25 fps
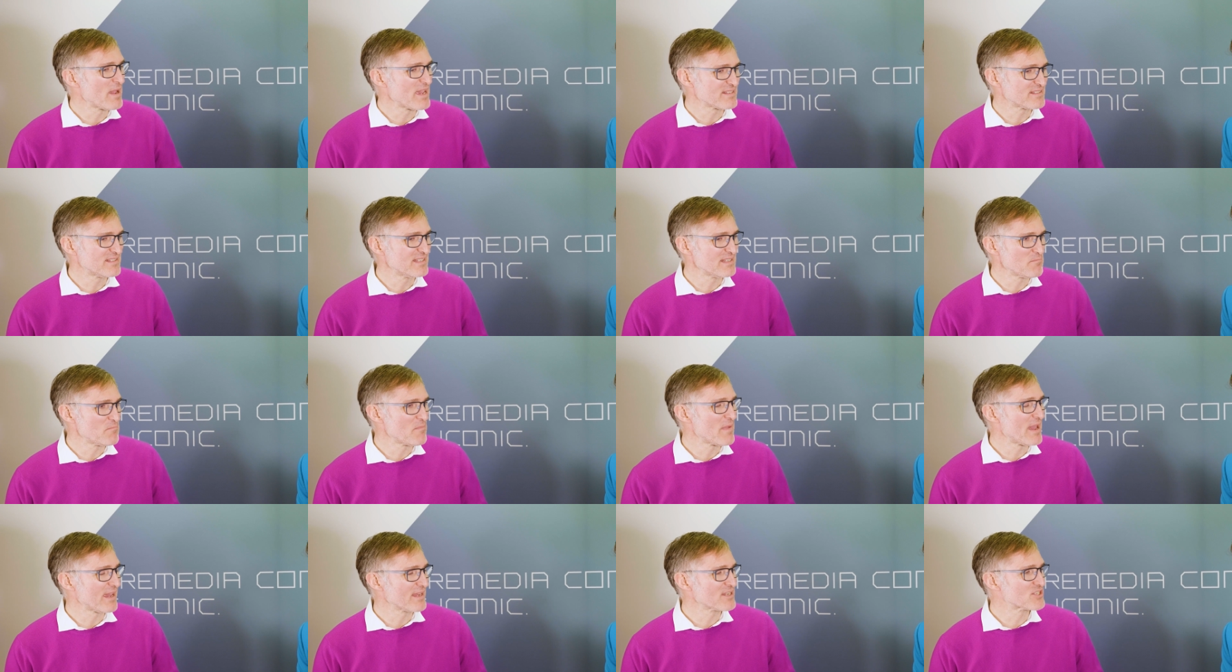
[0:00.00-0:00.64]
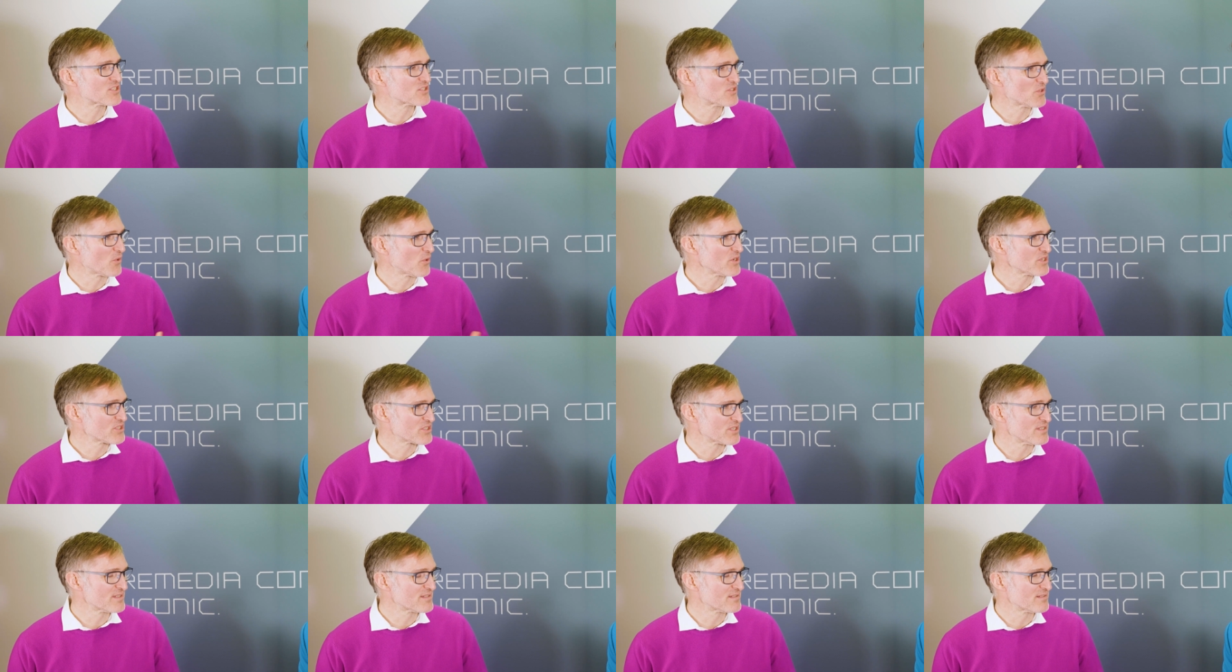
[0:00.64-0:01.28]
basically make
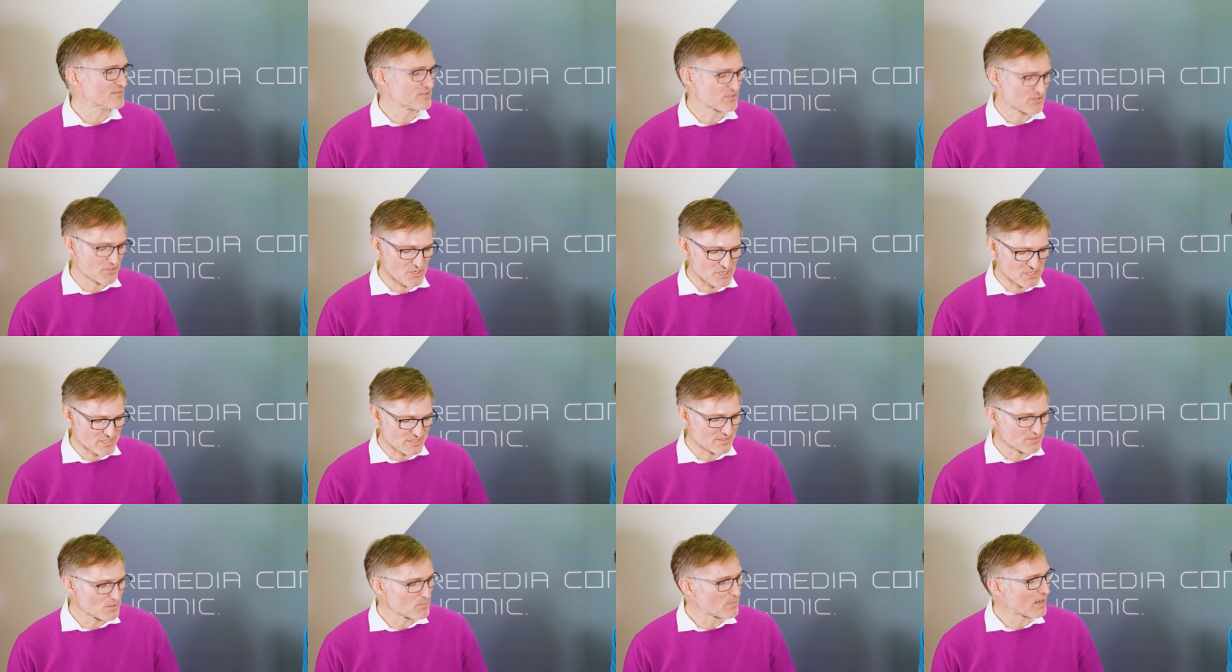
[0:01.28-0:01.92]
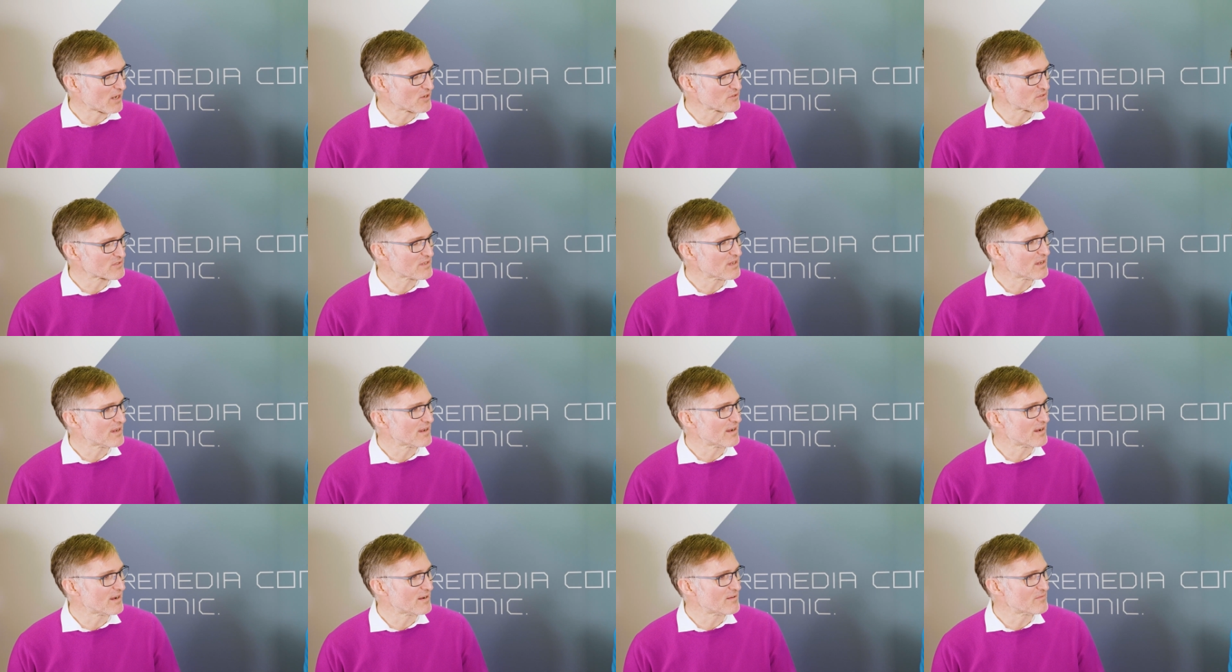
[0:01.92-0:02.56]
choices, choices about
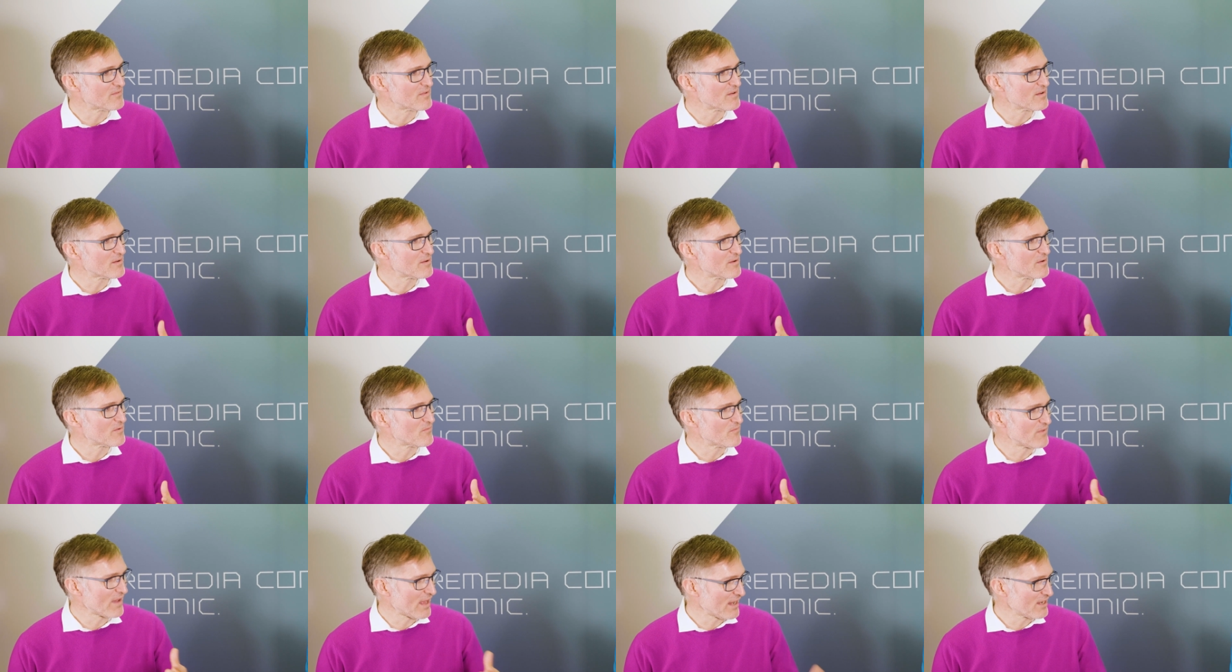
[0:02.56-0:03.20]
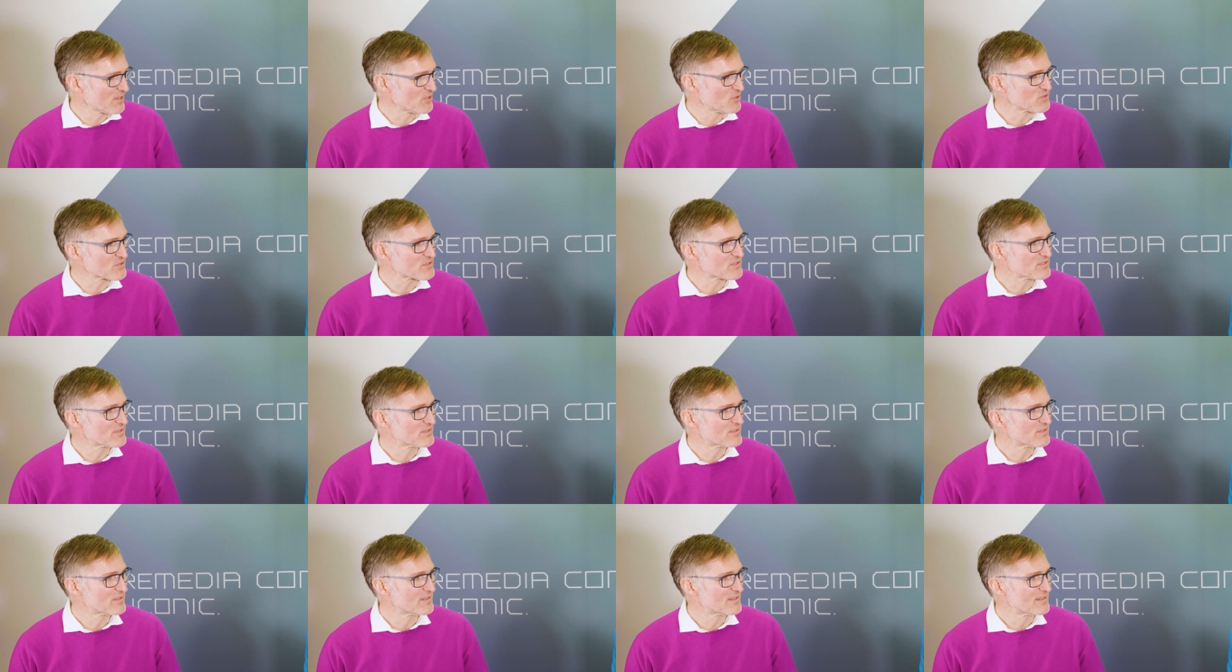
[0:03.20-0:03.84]
uh, values.
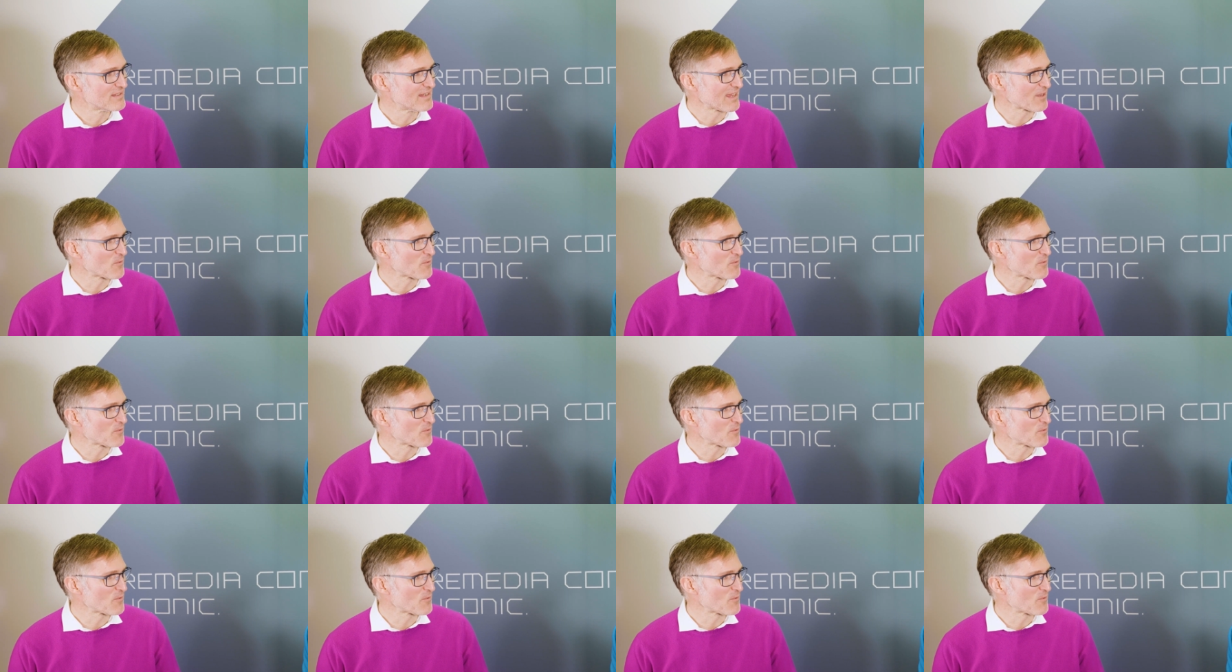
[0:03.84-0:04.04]
Yep.